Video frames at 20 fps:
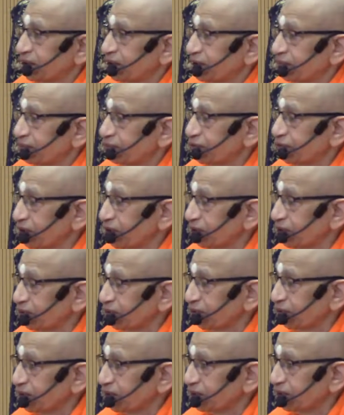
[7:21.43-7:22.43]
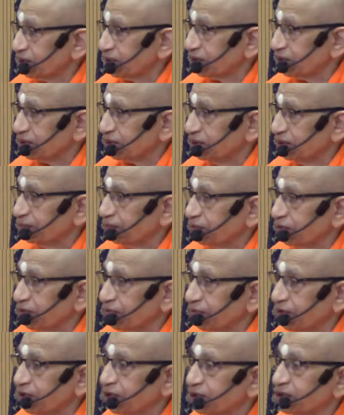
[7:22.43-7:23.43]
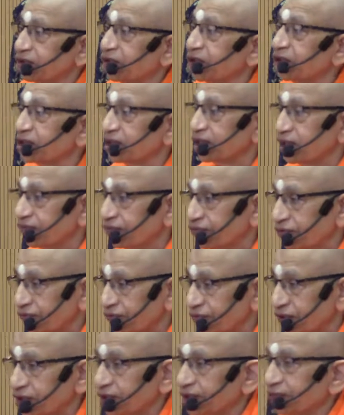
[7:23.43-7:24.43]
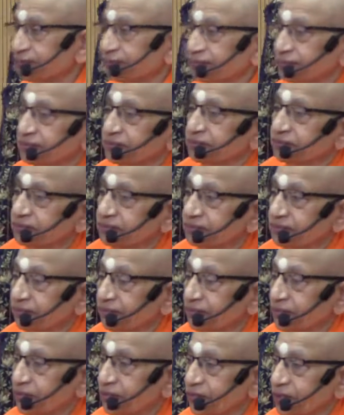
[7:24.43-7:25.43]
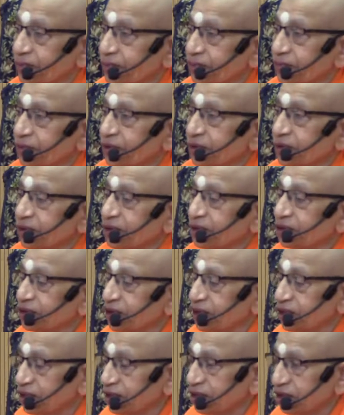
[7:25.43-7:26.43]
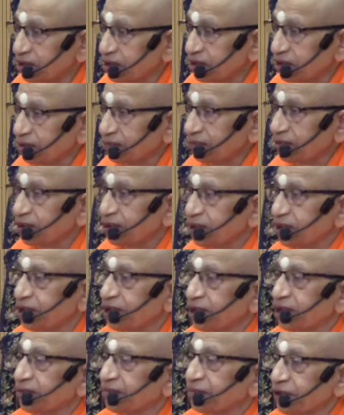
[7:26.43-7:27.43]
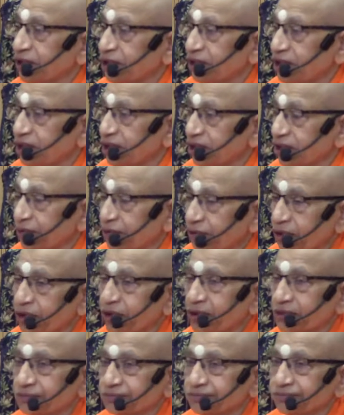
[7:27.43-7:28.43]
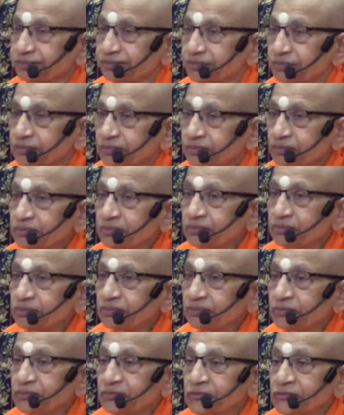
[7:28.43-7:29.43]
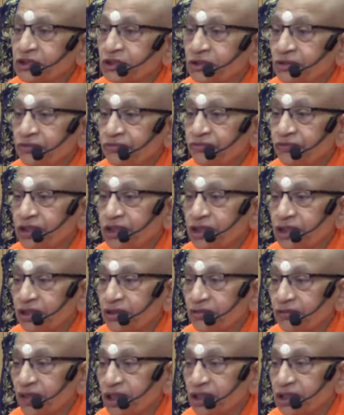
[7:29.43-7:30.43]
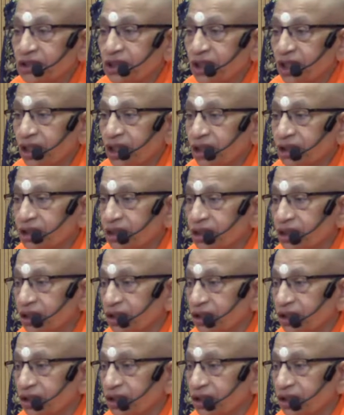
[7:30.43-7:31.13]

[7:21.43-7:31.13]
But unconscious or impermanent is not self-revealing, such as a ghata, pata like a pot, which requires the